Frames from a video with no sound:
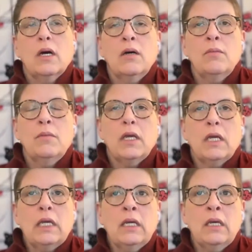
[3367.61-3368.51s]

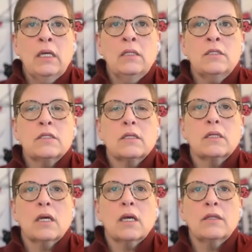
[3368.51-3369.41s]
And
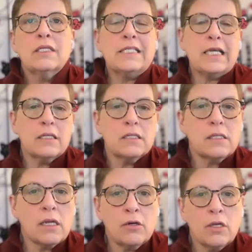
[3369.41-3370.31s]
the second
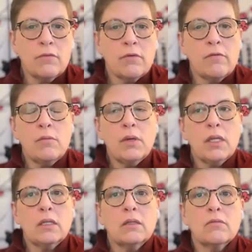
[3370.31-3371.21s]
Saturday of every
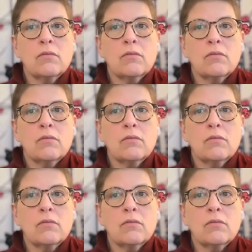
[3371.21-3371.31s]
month,